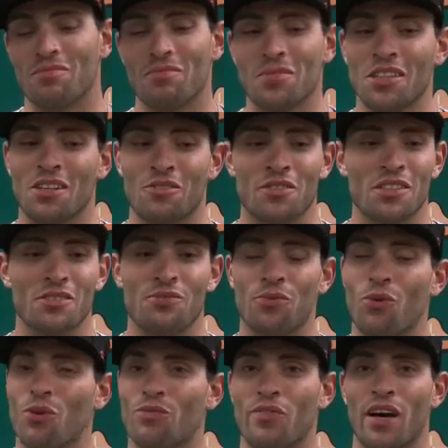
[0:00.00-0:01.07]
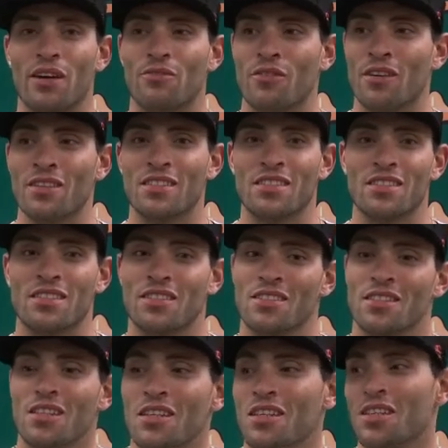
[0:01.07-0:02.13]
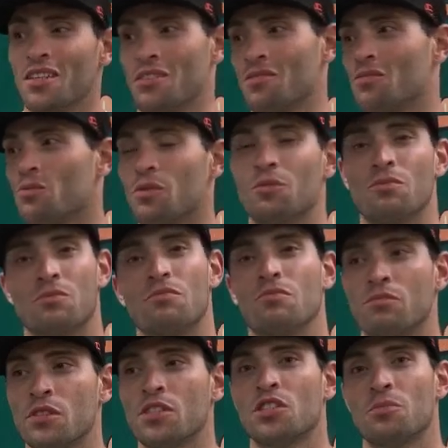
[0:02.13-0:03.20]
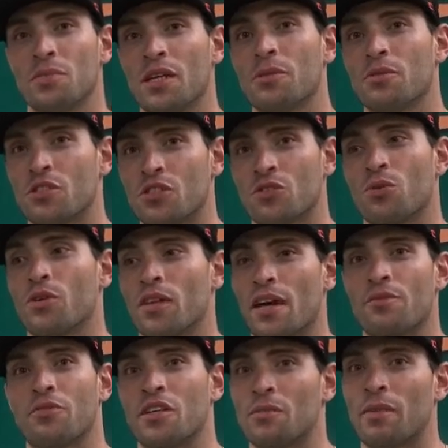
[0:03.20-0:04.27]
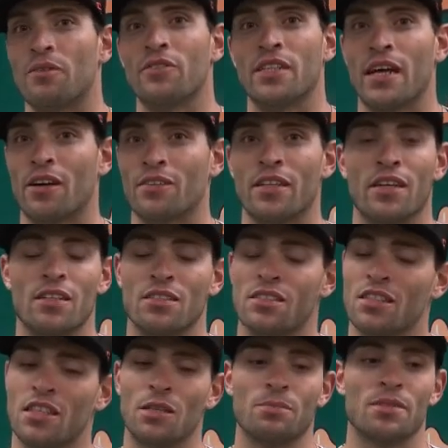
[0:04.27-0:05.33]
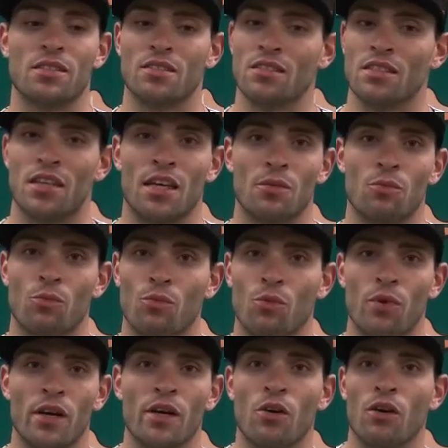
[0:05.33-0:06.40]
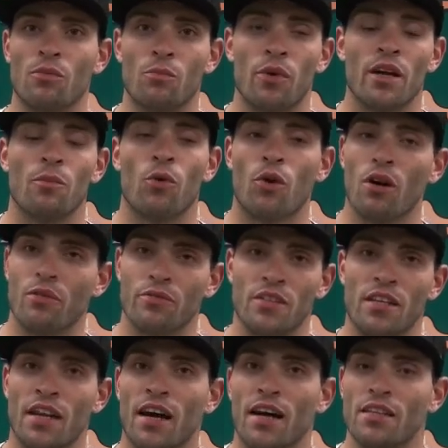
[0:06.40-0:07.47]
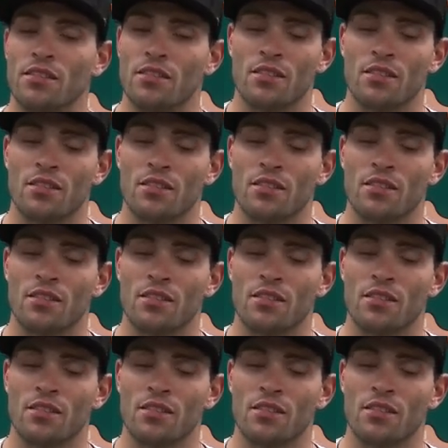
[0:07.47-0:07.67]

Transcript: You know, really four or five runs. We should be able to score that for him every now and then because he keeps us in the game way more often than not.